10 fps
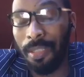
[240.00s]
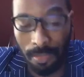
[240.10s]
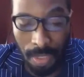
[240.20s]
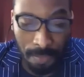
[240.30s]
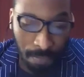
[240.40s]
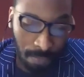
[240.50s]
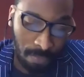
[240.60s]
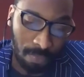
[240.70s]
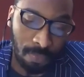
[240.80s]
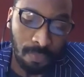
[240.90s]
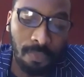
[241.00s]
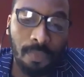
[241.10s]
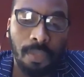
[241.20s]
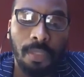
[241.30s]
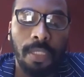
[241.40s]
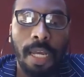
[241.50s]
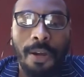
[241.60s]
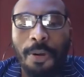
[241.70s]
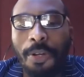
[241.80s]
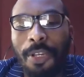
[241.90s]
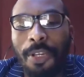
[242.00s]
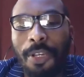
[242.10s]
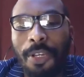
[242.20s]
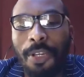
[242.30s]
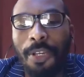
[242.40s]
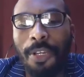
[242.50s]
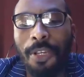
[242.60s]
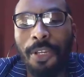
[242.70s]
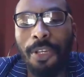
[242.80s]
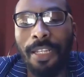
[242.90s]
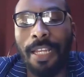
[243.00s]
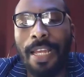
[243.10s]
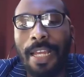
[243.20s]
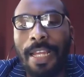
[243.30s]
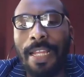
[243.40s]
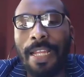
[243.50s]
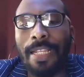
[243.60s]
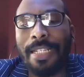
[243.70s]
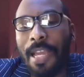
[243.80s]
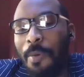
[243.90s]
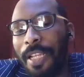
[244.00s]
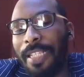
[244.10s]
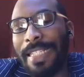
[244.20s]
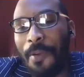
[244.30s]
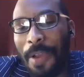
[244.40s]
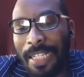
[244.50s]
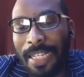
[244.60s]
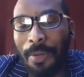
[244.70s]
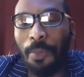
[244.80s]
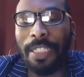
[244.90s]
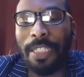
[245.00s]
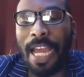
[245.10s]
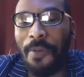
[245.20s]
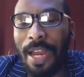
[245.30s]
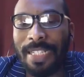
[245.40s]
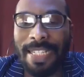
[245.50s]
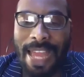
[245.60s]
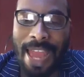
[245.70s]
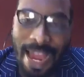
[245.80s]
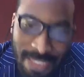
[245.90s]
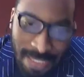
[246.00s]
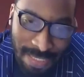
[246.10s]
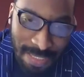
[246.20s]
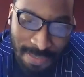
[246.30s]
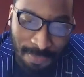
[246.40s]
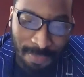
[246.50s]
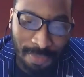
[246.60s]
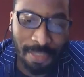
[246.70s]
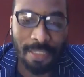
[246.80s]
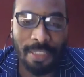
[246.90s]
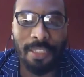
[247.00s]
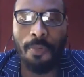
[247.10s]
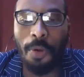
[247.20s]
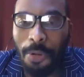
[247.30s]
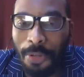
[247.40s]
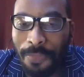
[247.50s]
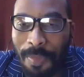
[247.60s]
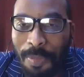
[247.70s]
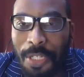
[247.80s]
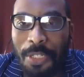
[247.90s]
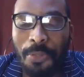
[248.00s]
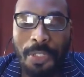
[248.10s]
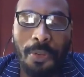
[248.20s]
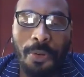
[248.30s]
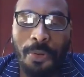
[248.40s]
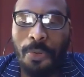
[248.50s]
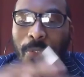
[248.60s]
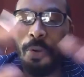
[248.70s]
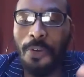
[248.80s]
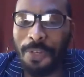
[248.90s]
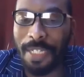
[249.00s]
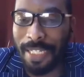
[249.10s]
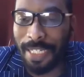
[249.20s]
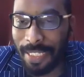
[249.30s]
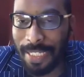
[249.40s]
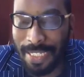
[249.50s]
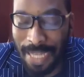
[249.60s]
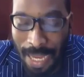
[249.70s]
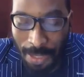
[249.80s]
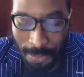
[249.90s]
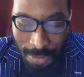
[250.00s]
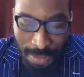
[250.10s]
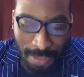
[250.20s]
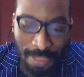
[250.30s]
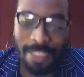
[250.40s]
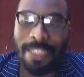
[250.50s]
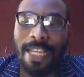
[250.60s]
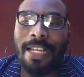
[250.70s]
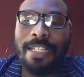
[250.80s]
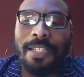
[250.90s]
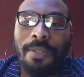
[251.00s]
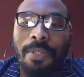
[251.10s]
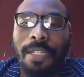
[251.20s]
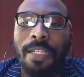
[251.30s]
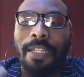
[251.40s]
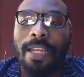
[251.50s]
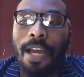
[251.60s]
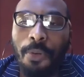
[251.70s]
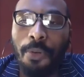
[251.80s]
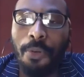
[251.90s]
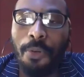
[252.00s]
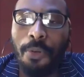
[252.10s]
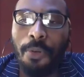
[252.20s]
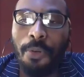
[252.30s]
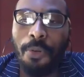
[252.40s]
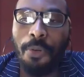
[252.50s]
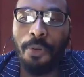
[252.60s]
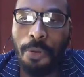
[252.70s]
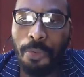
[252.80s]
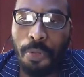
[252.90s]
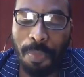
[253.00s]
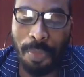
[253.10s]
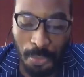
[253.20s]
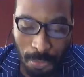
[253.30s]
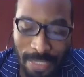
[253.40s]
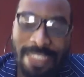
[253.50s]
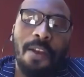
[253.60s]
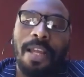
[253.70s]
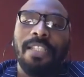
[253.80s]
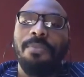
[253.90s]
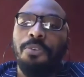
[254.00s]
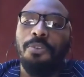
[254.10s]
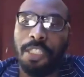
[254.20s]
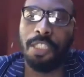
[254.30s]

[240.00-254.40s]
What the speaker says: right? Now, the same way that the director will direct the actors, the role of the person who was overseeing the sound, then is their role would be to direct the musicians.